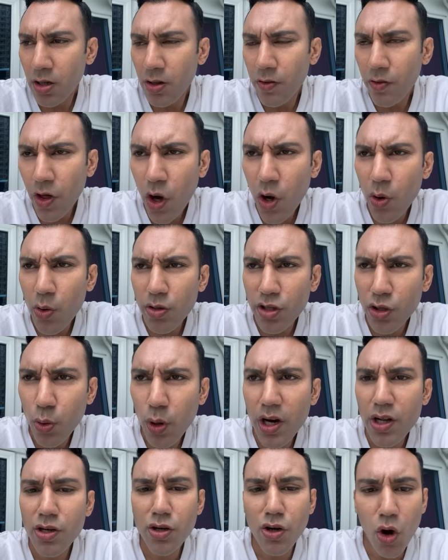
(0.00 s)
those who
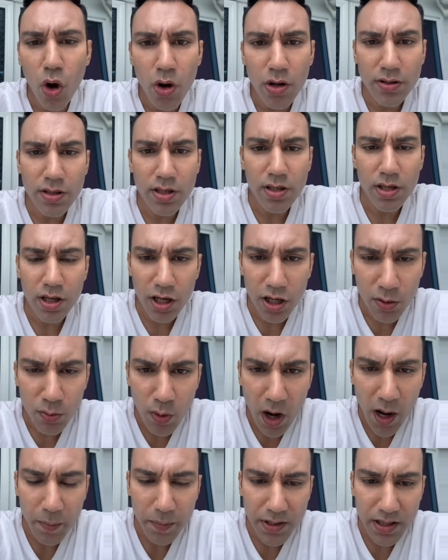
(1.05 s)
are not
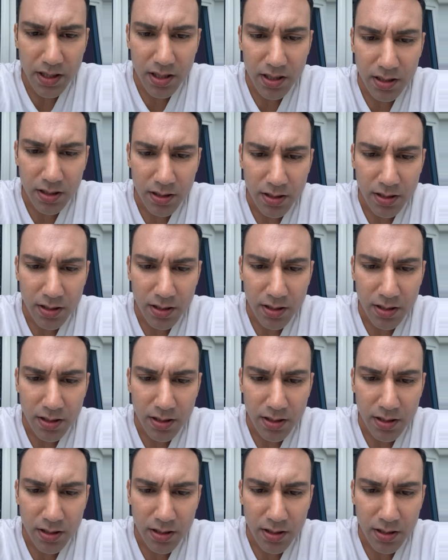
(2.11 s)
corrupt,